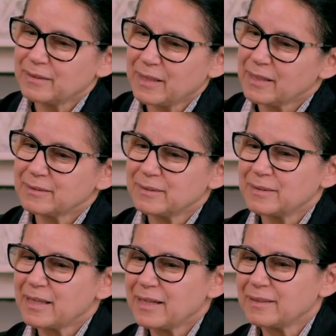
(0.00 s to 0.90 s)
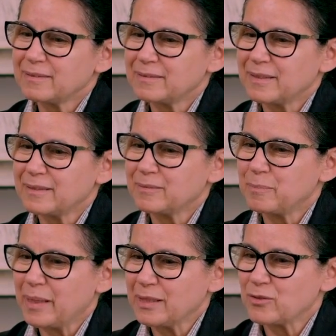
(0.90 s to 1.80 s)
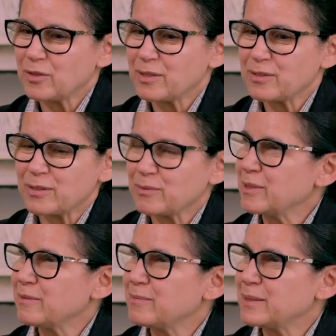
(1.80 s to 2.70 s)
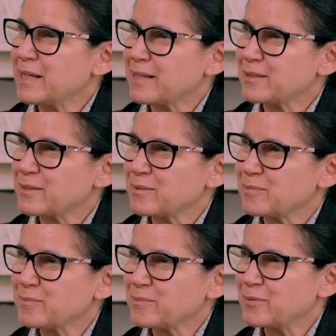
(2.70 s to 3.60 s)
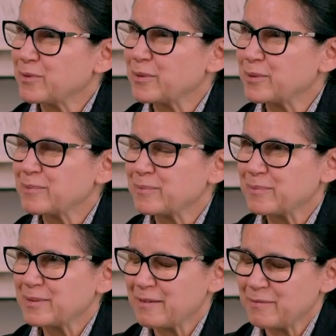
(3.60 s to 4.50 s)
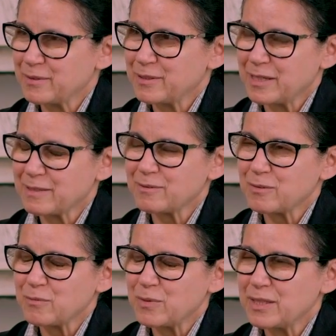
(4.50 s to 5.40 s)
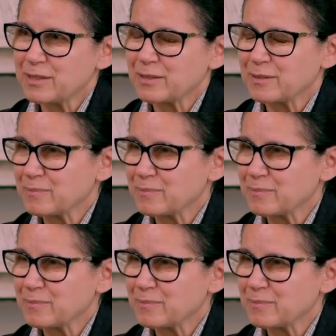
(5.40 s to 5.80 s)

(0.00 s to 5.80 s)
cattle had that bad chance to live with us for several thousands of years.